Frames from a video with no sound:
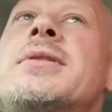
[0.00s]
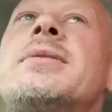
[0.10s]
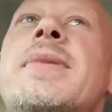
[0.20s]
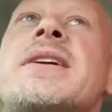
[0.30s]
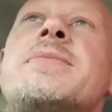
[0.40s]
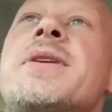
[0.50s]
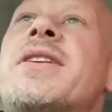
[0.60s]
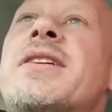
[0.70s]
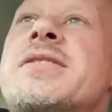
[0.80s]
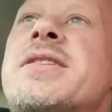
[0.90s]
Makes me
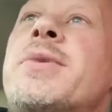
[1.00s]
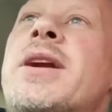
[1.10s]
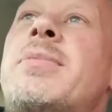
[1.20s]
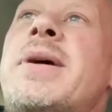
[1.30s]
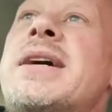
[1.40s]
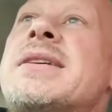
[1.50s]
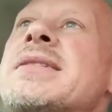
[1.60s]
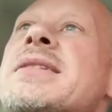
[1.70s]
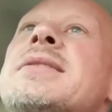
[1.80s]
thirsty when I pass it.